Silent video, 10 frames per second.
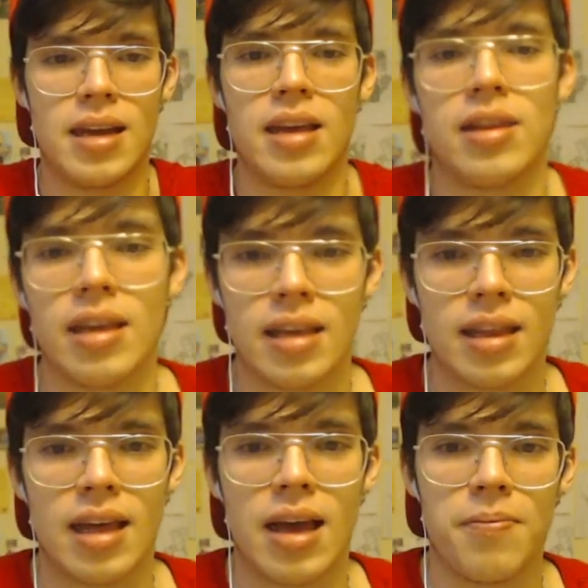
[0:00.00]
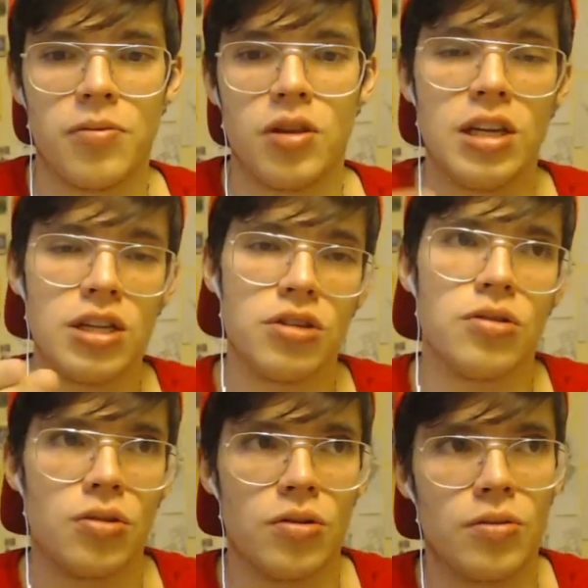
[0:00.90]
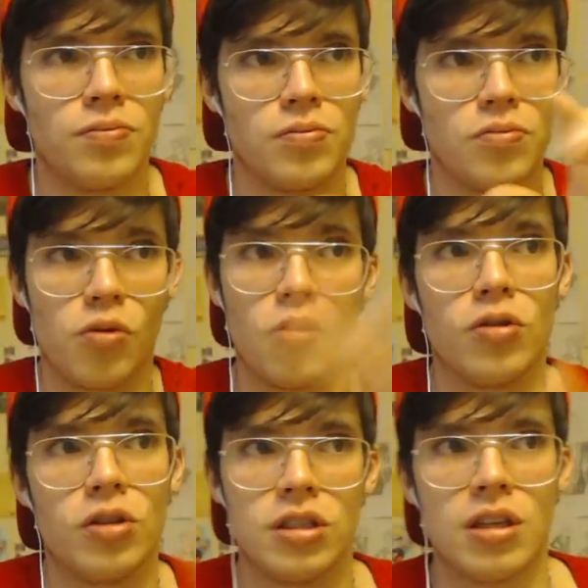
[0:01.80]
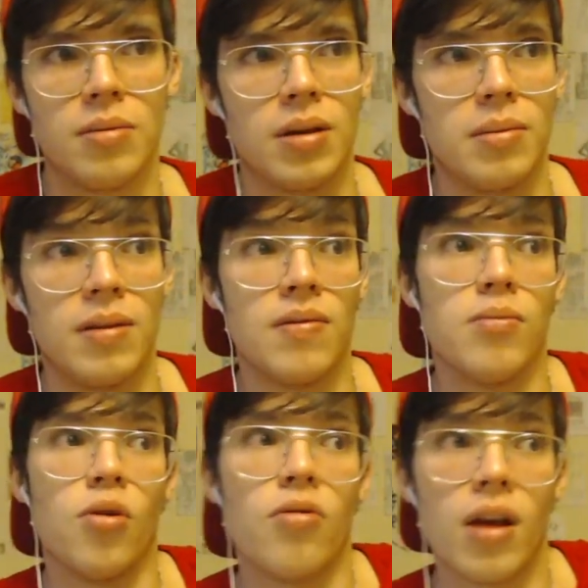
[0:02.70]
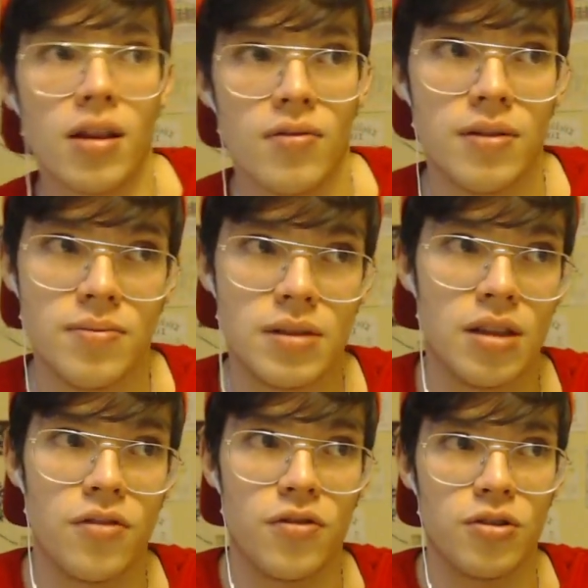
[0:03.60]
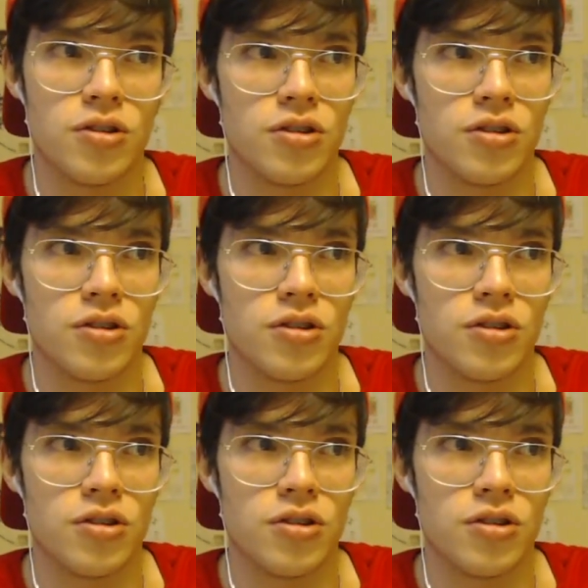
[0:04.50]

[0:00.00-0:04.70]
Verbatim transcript: I think that the digital world is going to become even more relevant in the future.